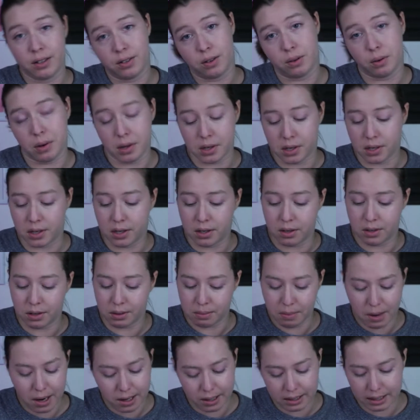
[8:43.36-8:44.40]
so it wants to see the
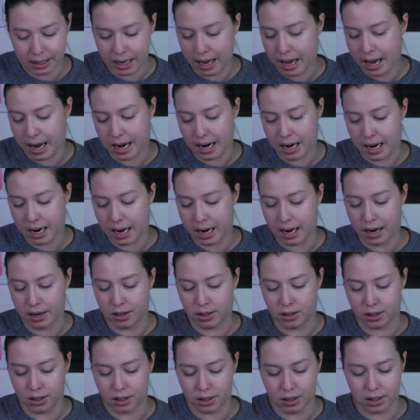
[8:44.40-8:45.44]
box again and
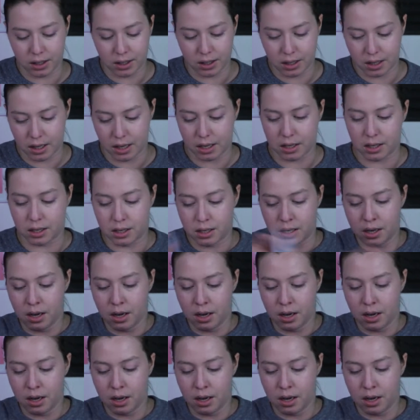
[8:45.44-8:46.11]
just this